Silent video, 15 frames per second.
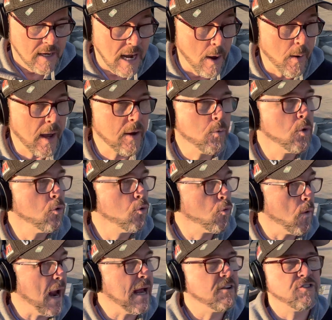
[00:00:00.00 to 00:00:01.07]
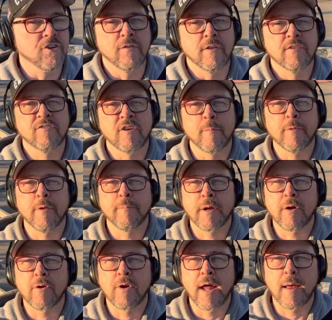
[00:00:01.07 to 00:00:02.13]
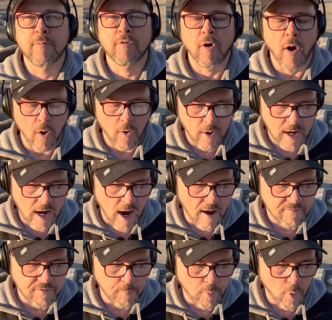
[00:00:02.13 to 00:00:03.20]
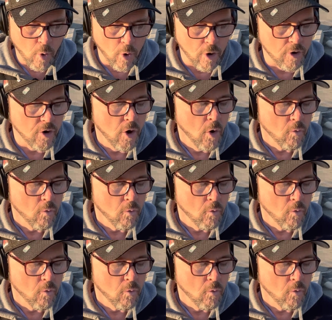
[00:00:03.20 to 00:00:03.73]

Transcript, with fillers: Now, I will grant you that some of the bigger names are already off the board.